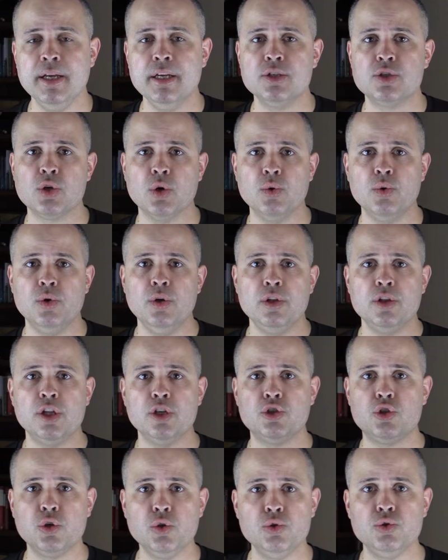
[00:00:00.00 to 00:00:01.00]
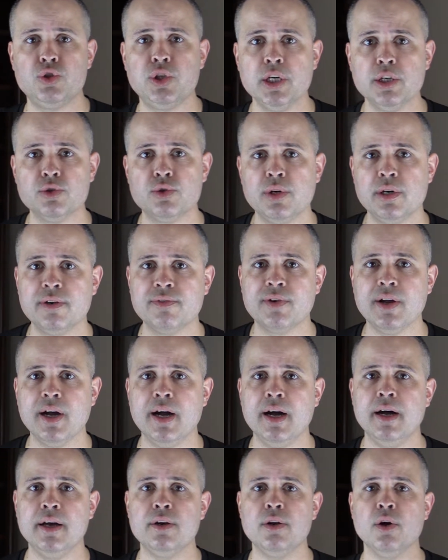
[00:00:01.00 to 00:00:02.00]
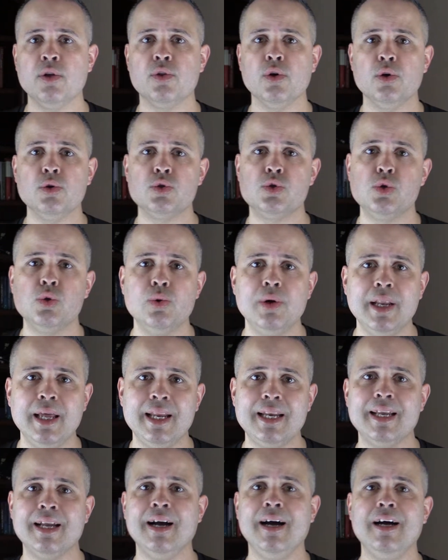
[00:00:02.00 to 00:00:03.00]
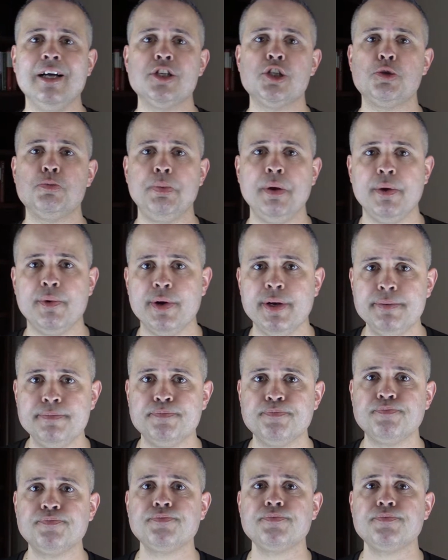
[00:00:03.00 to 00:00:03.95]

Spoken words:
So the true children of God are those who let God's Spirit